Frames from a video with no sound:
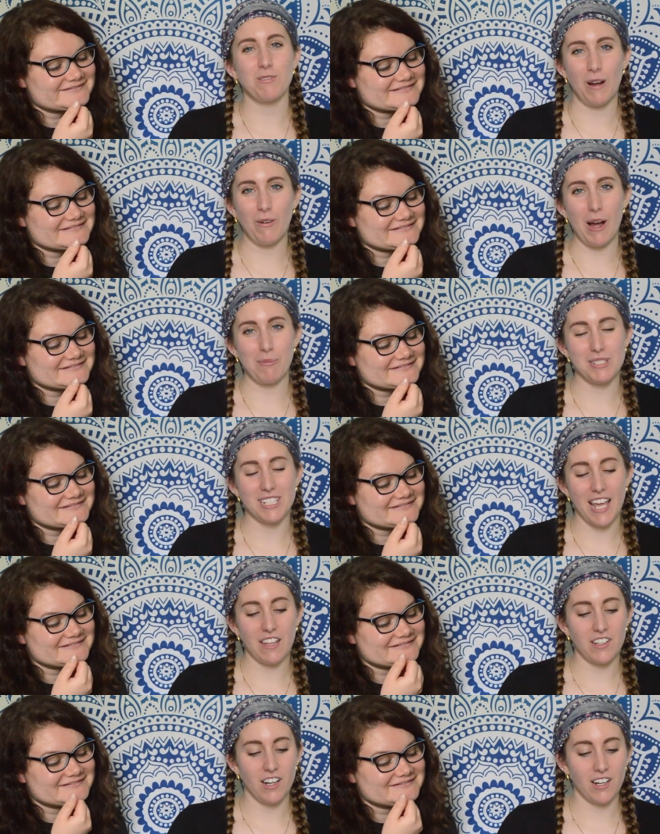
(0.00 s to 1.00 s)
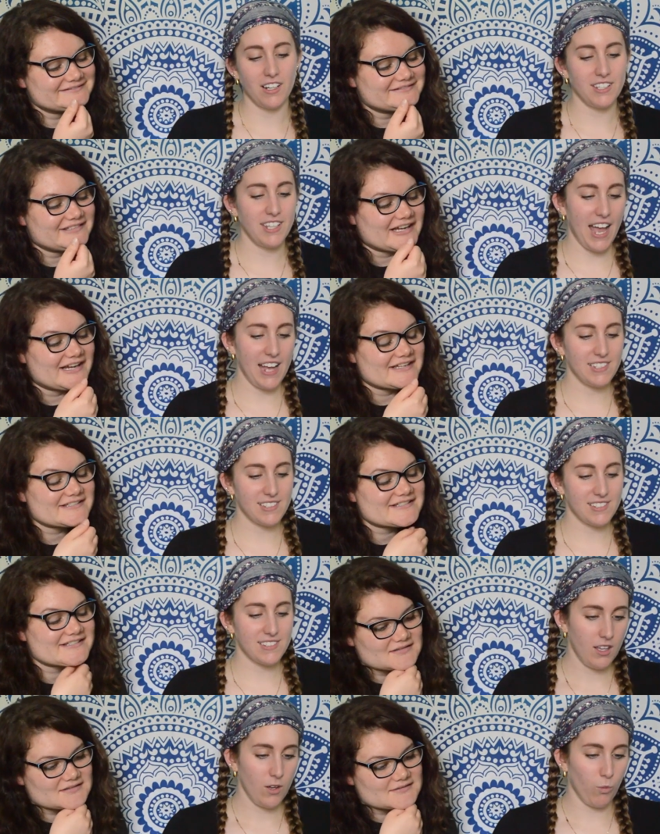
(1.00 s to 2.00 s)
Speaker 1: grow up together?
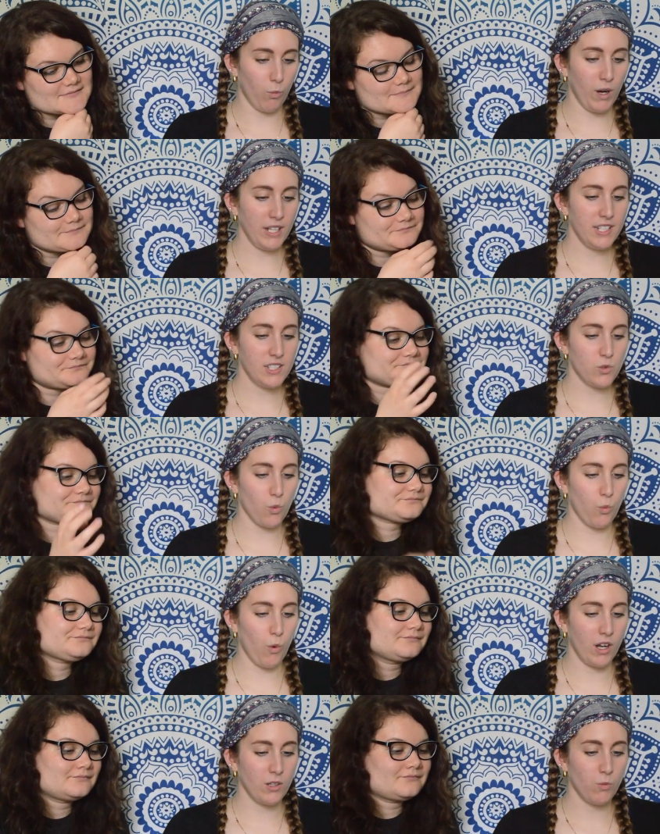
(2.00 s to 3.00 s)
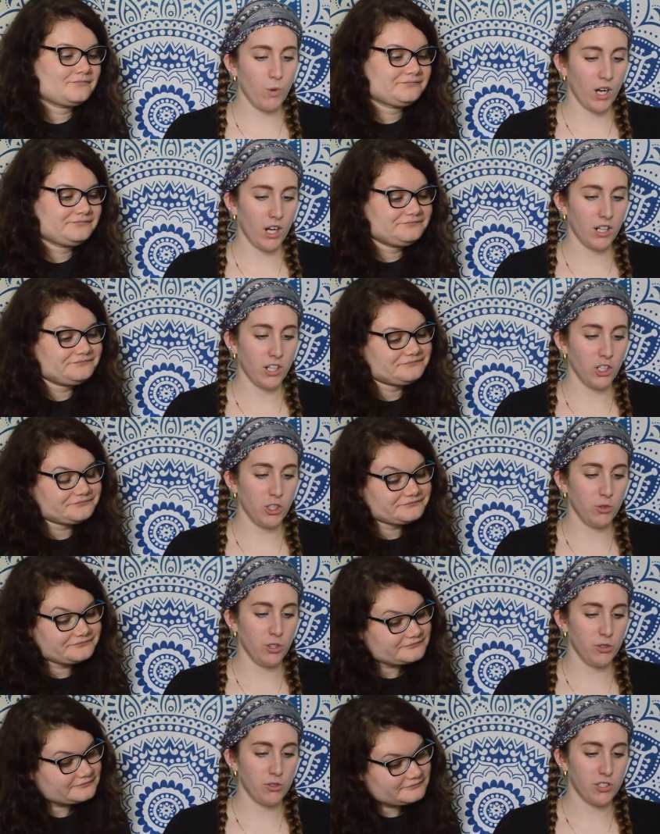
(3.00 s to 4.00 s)
Yes. What is one word
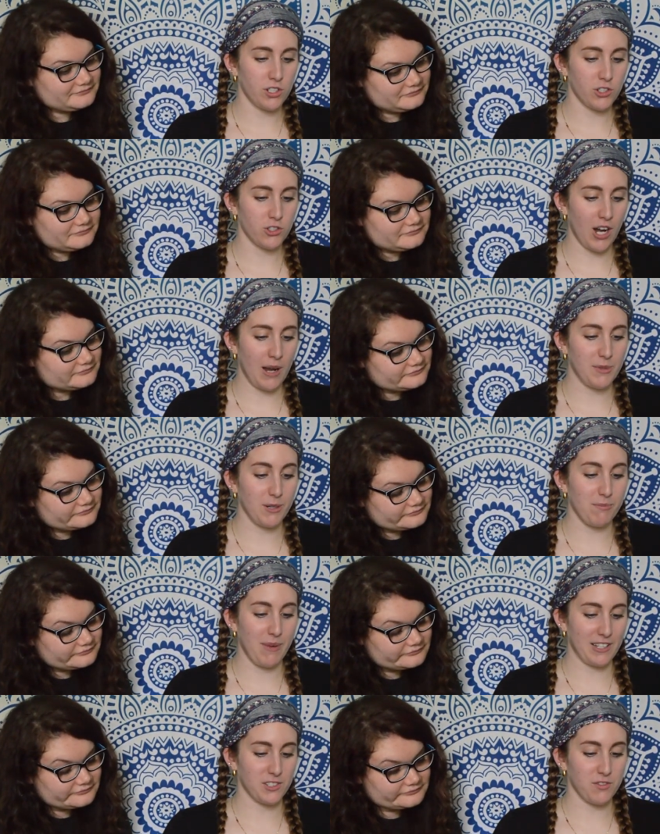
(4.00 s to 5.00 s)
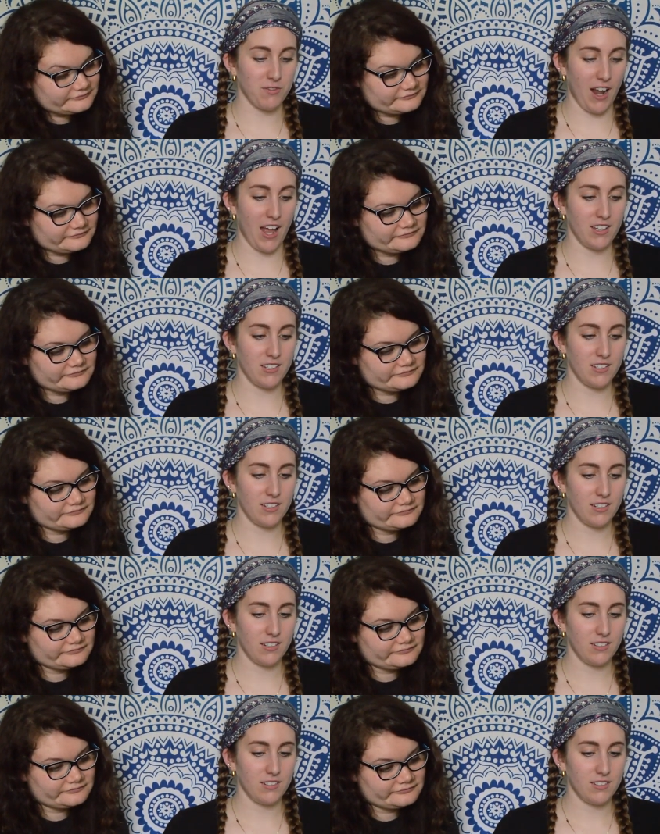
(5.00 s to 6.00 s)
you use to describe your best friend?
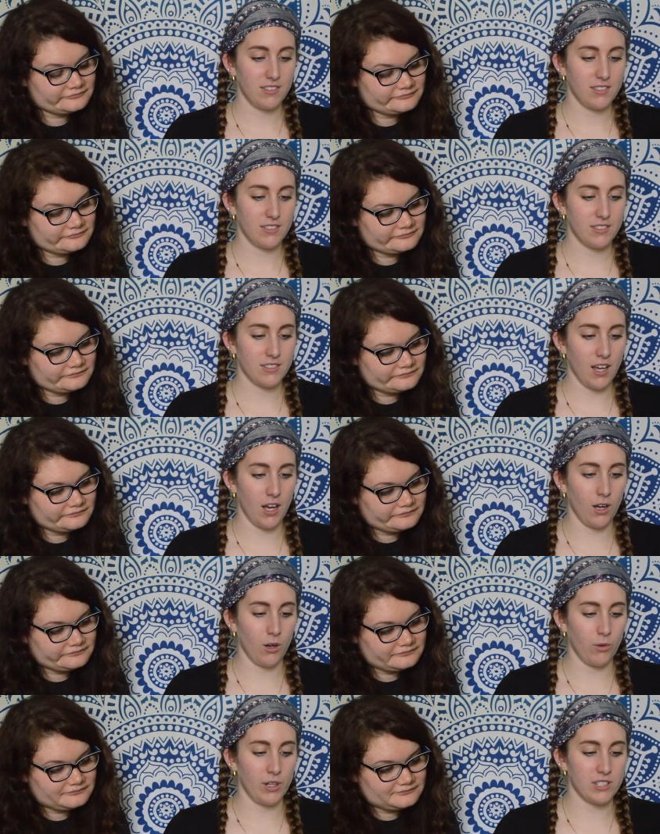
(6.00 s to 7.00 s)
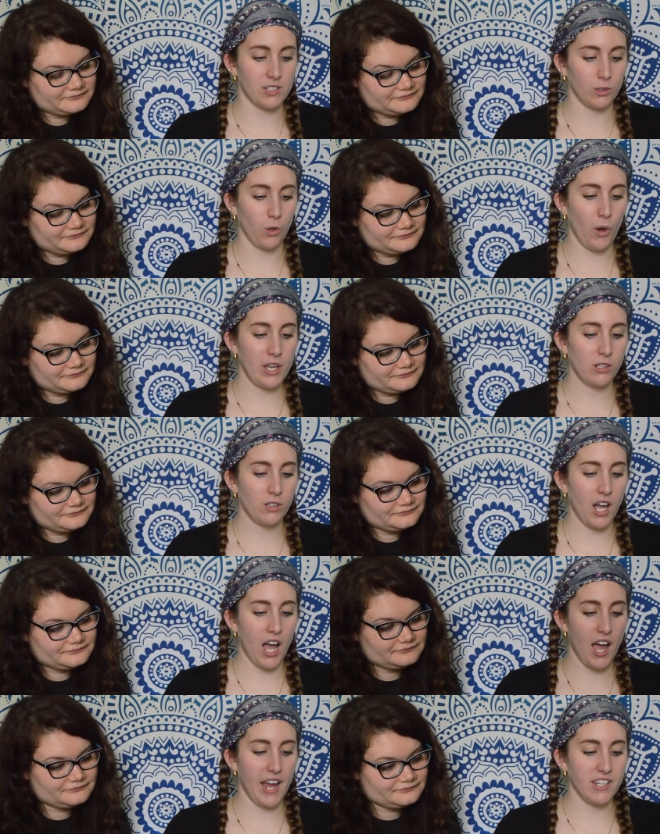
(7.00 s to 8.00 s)
So it's loyal,
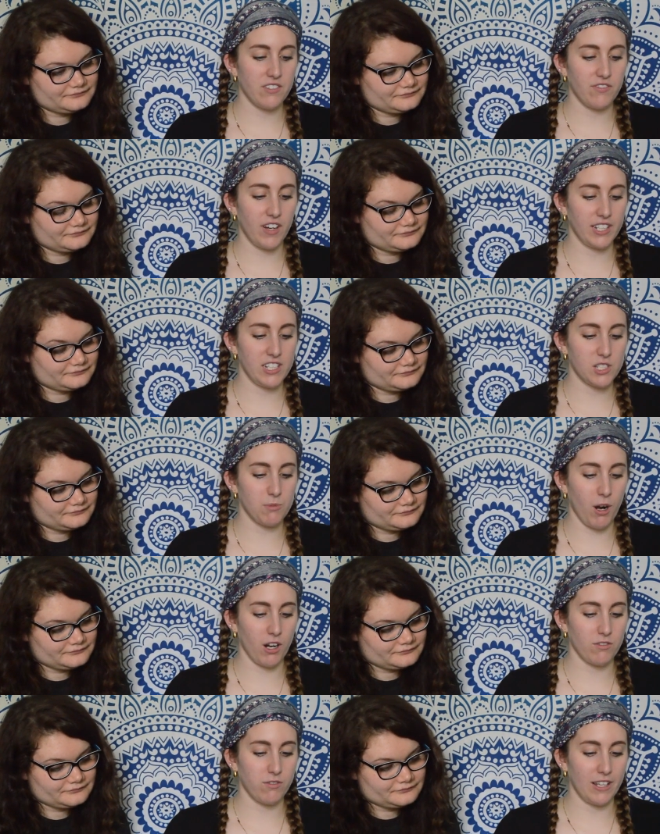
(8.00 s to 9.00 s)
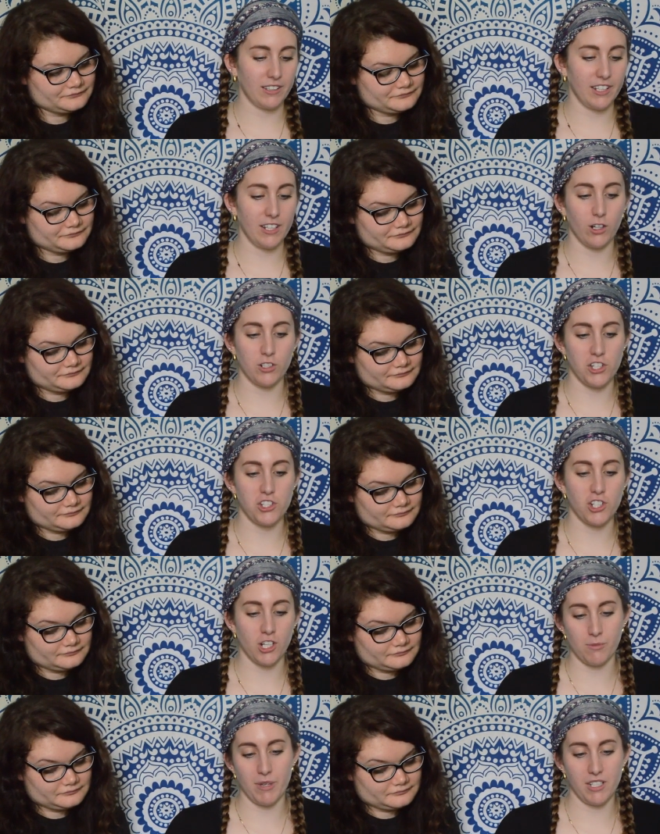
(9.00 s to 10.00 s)
kind, funny, smart, friendly, or
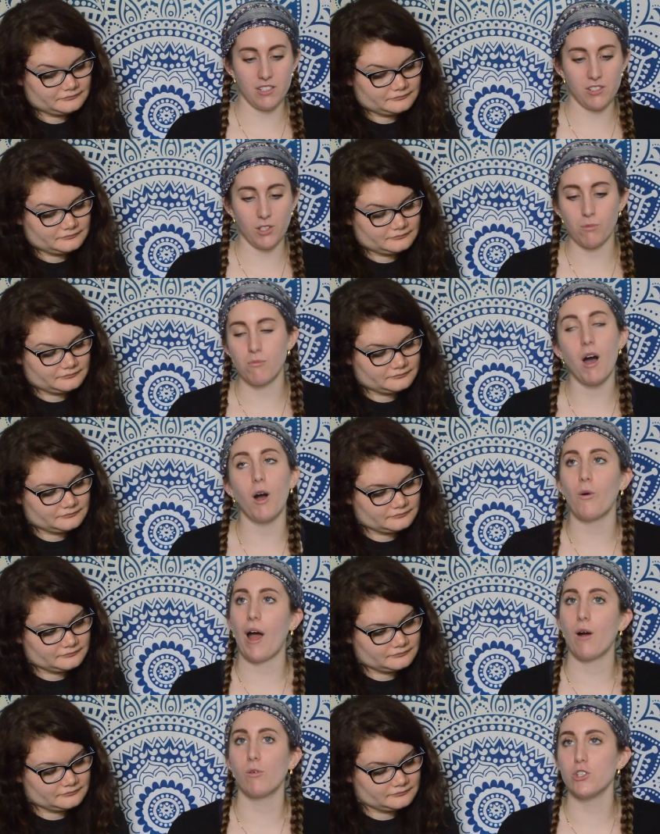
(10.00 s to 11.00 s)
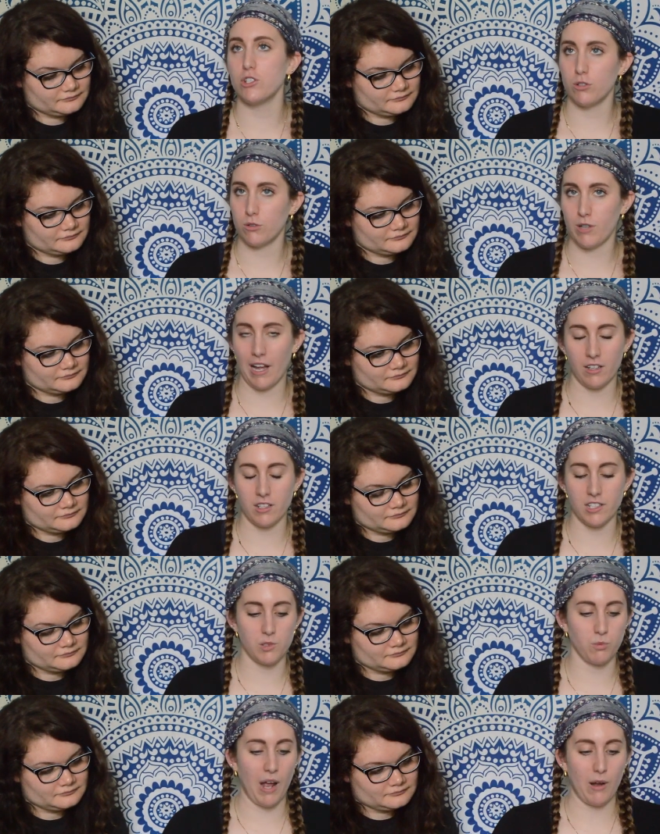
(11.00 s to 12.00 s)
determined. So Mo, how would you, out of
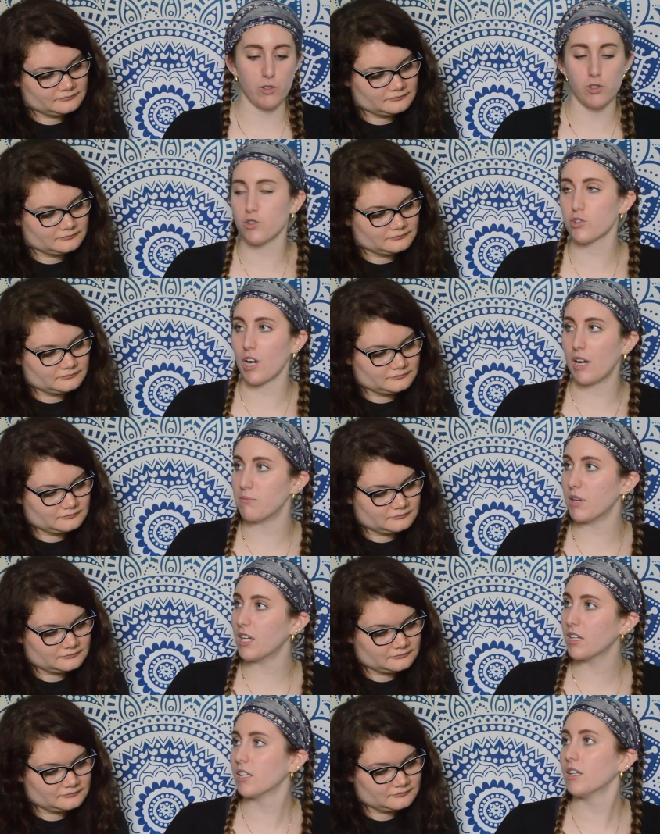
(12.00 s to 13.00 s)
these, how would you describe me?